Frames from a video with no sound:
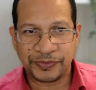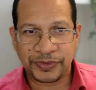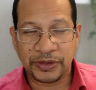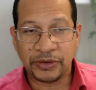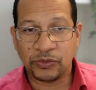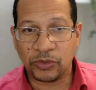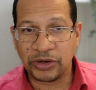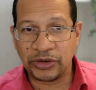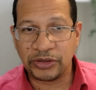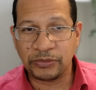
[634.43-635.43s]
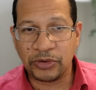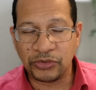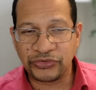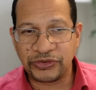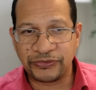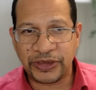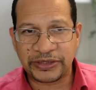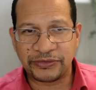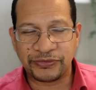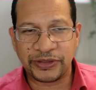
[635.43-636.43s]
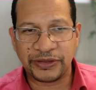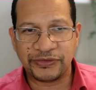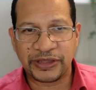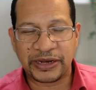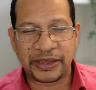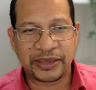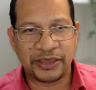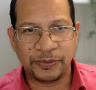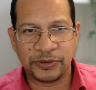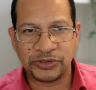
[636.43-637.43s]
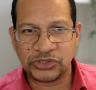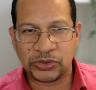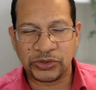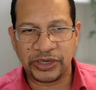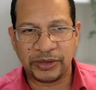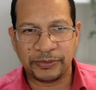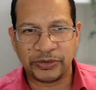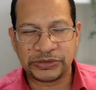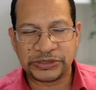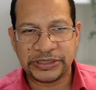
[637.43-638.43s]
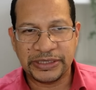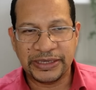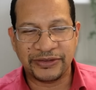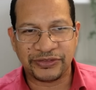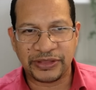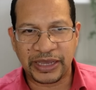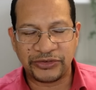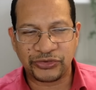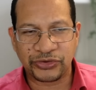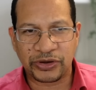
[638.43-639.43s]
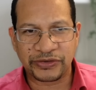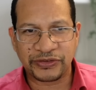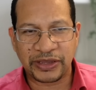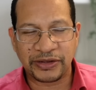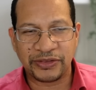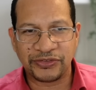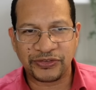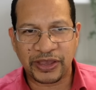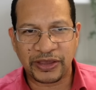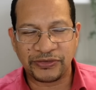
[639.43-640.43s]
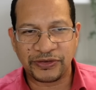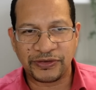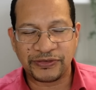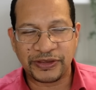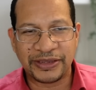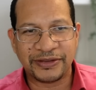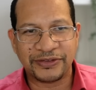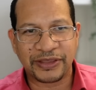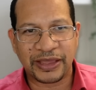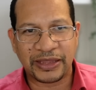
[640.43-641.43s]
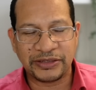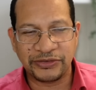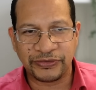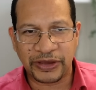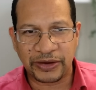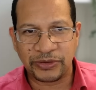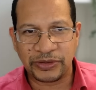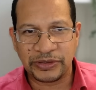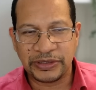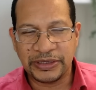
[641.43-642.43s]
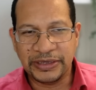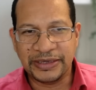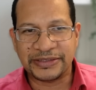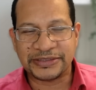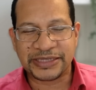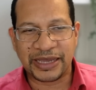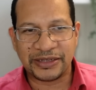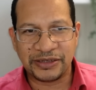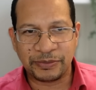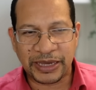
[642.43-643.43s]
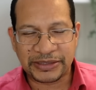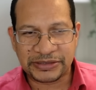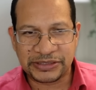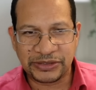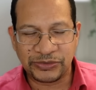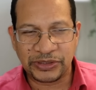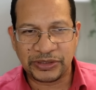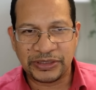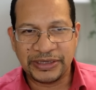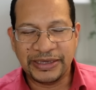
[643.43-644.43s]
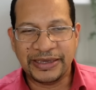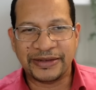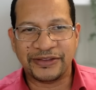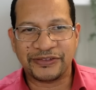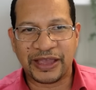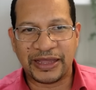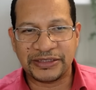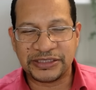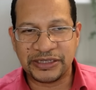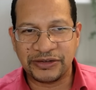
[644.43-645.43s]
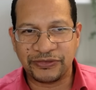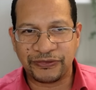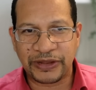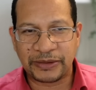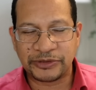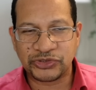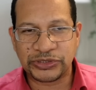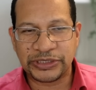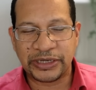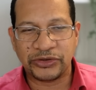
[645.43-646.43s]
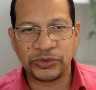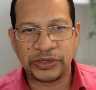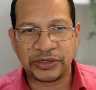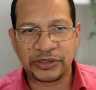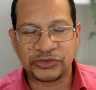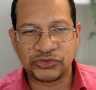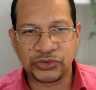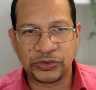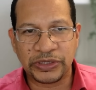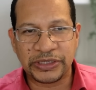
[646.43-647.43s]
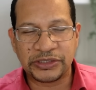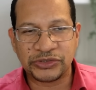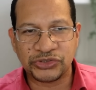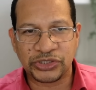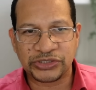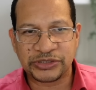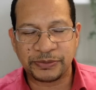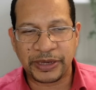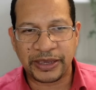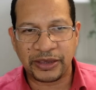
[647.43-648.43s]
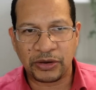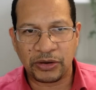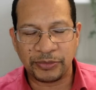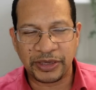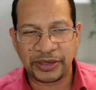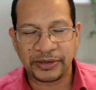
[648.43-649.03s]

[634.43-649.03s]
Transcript: One of the most effective things that I keep on talking about is nitric oxide in the sinuses. It is antiviral, it is antibacterial, it is anti-inflammatory, and you can control it just by humming.